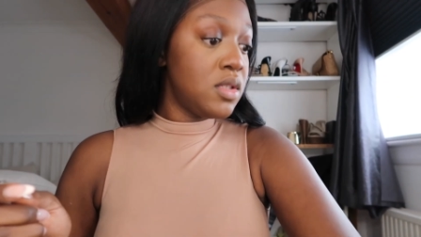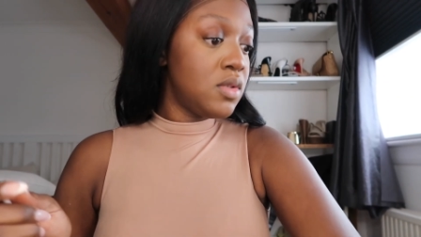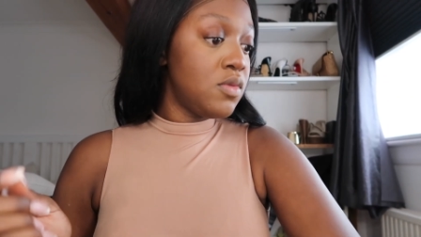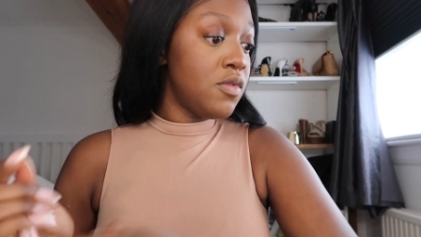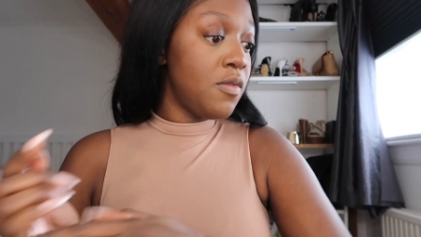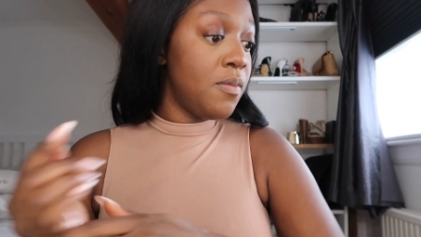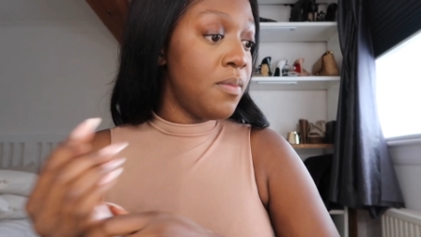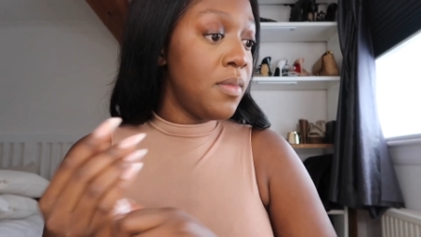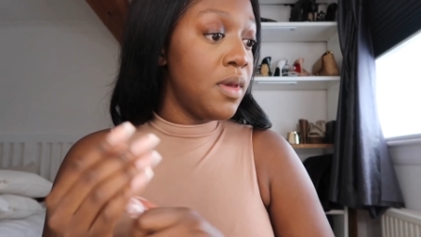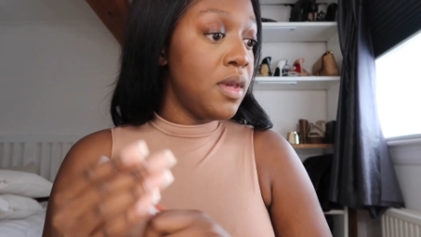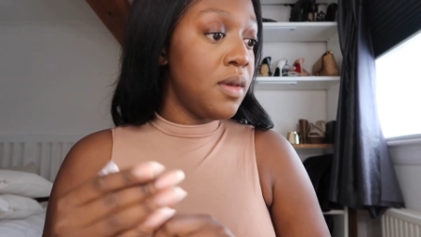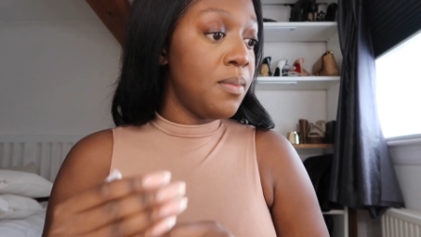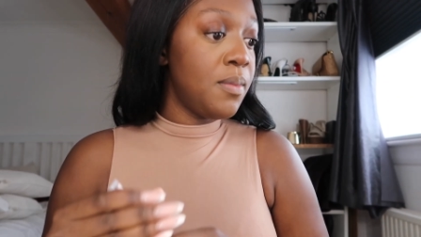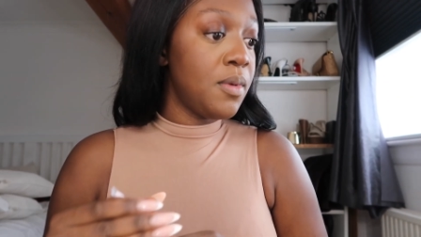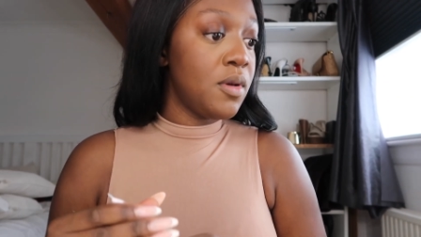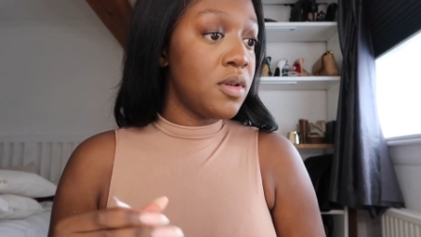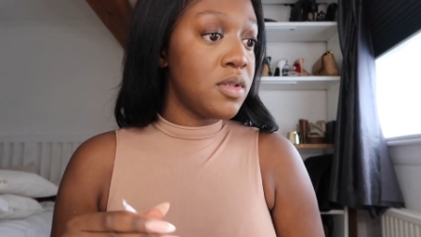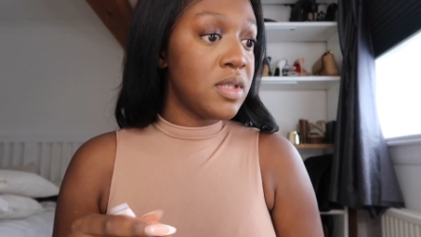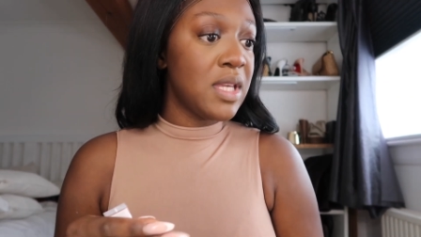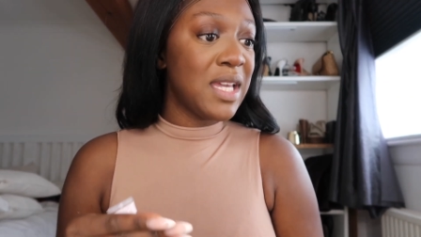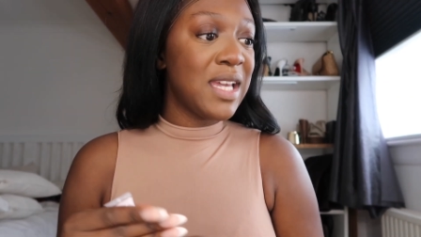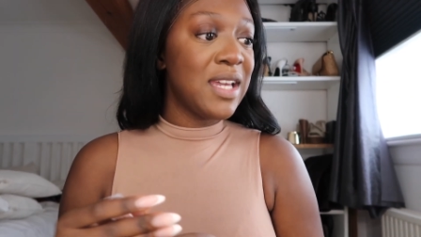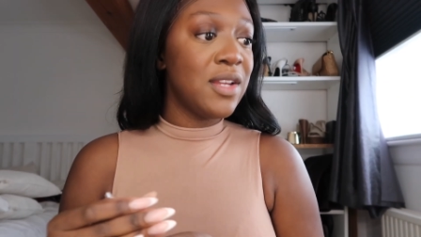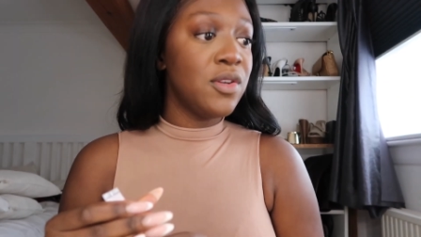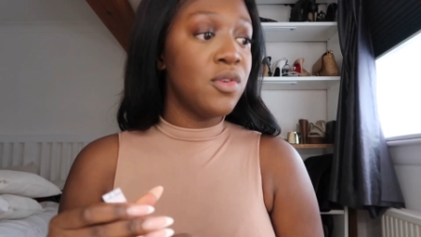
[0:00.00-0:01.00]
with me
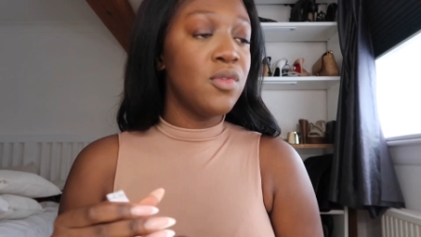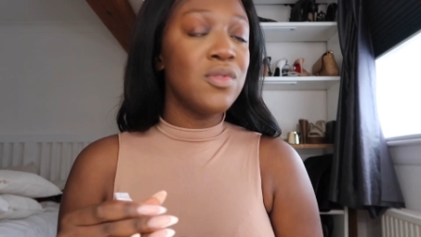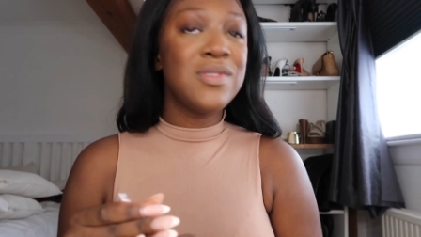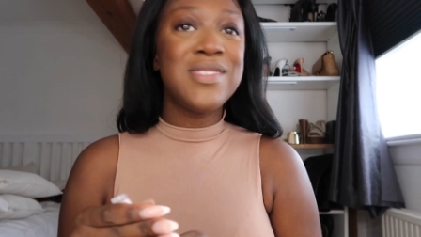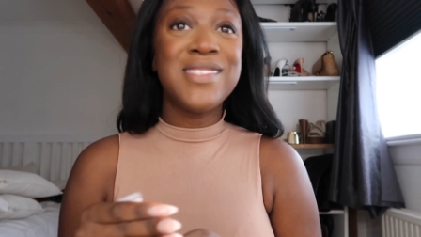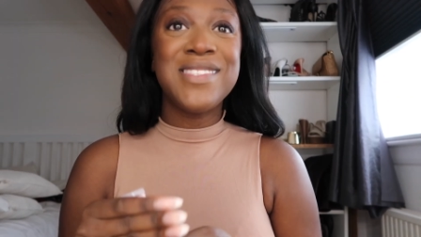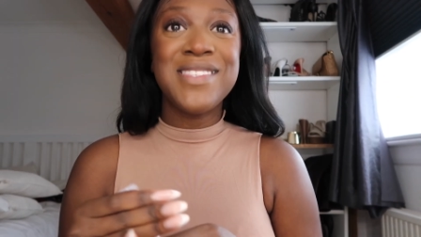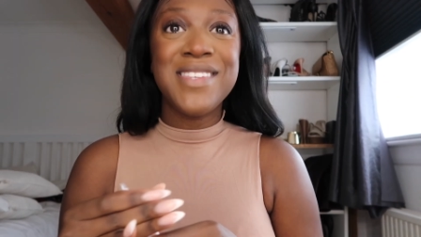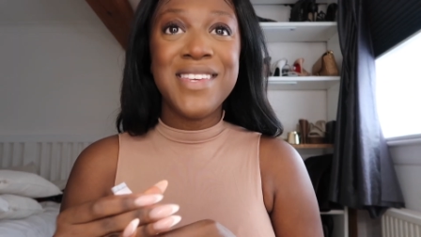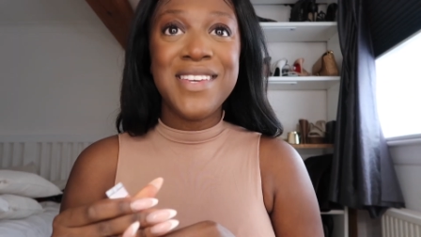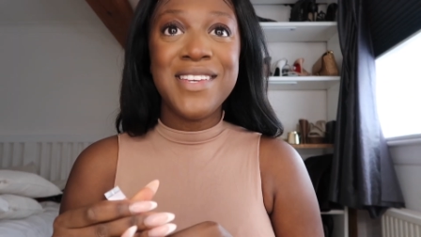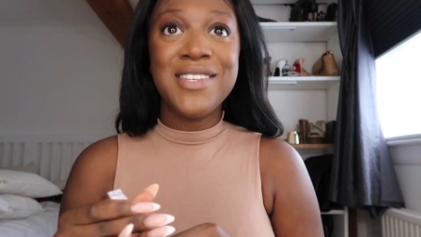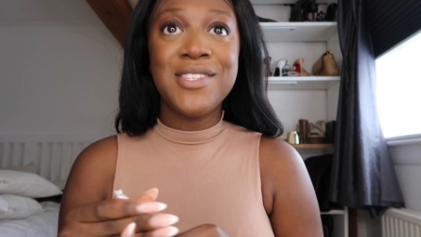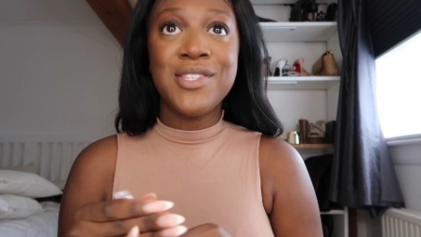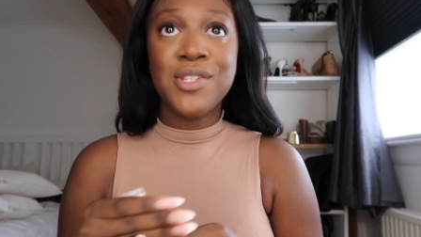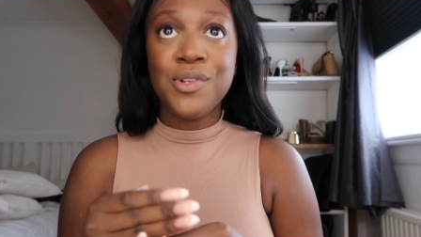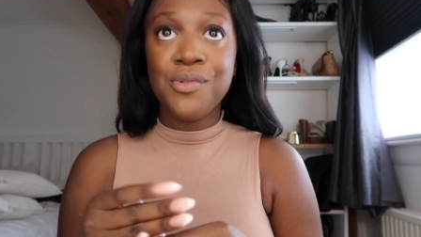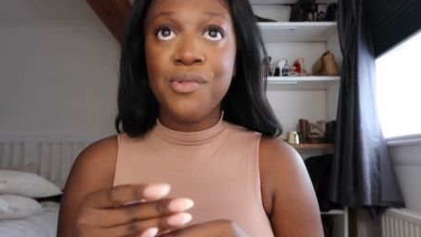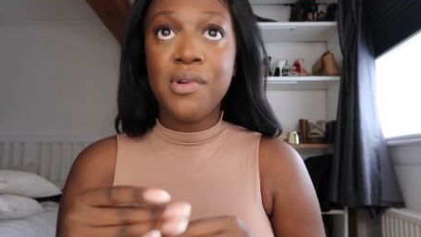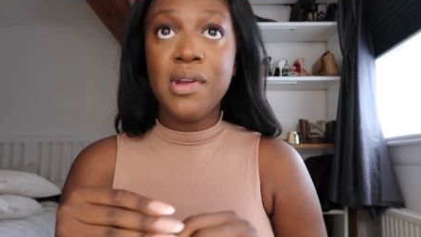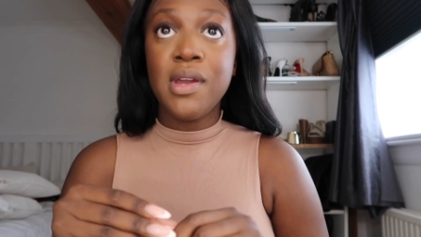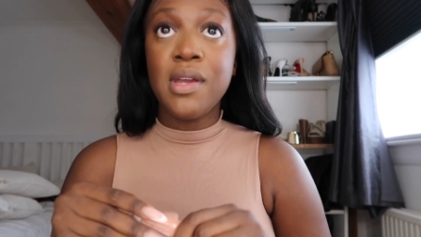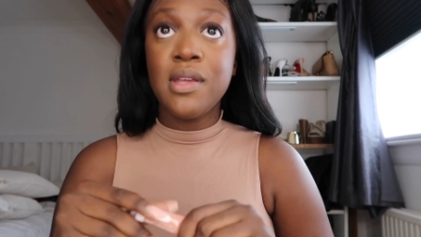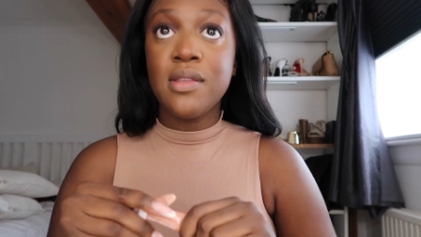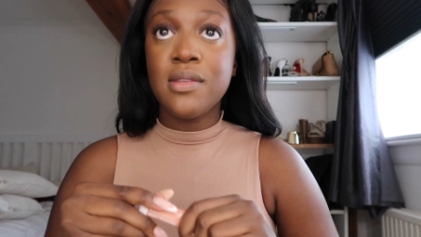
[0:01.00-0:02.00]
because I cannot see
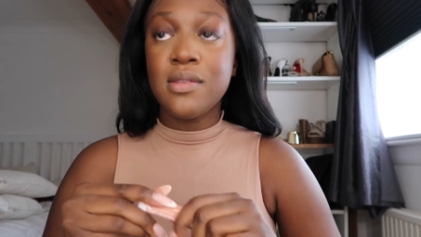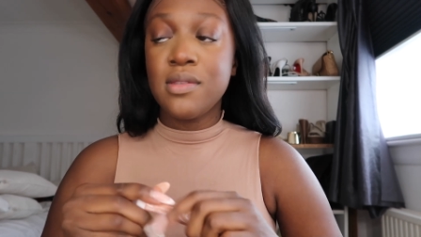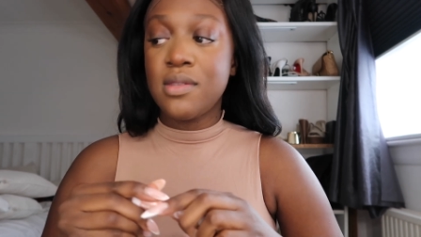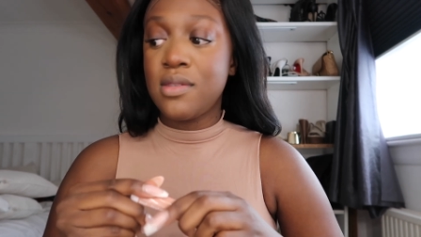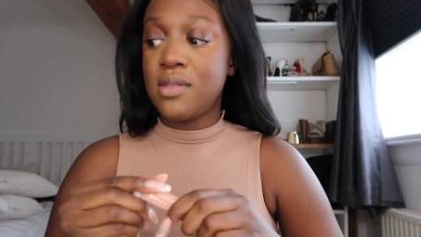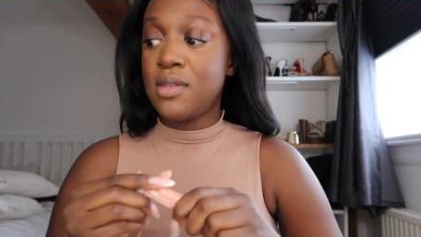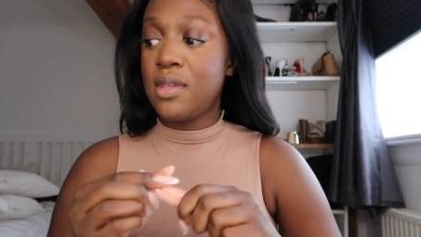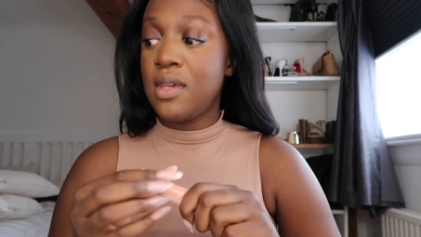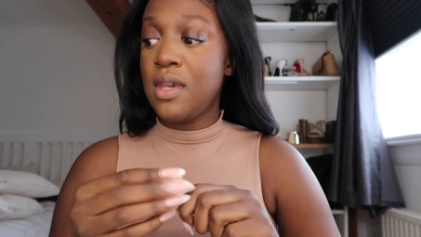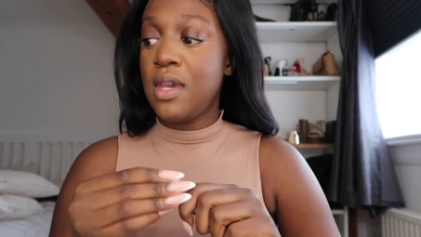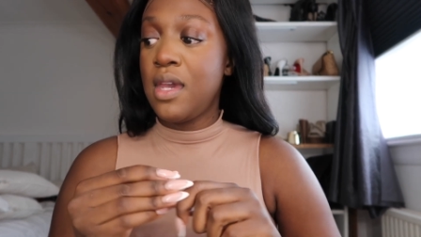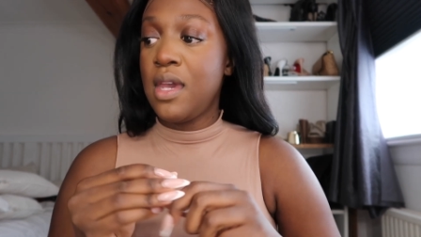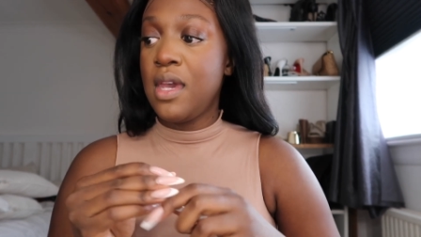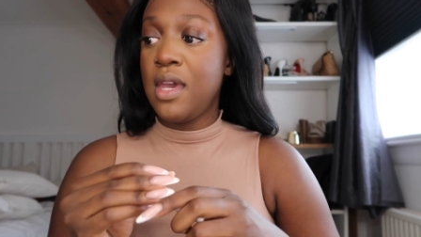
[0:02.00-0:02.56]
screens.